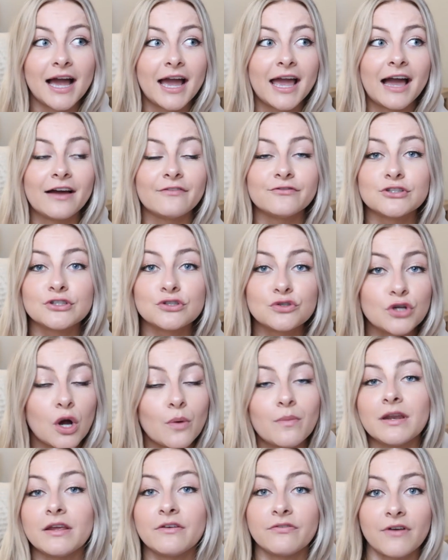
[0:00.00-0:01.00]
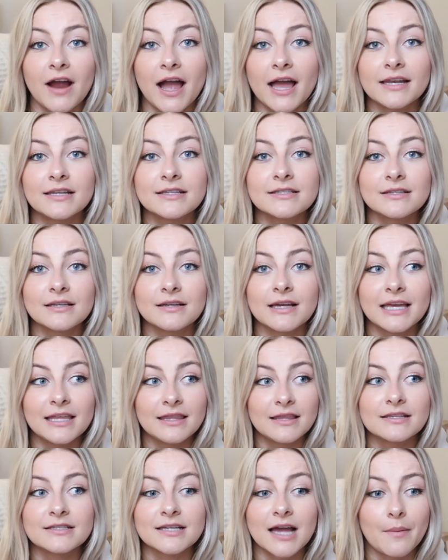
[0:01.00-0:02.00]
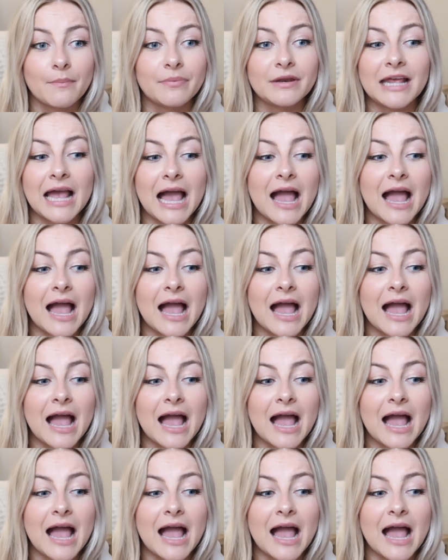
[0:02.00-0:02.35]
I have so many friends in this company.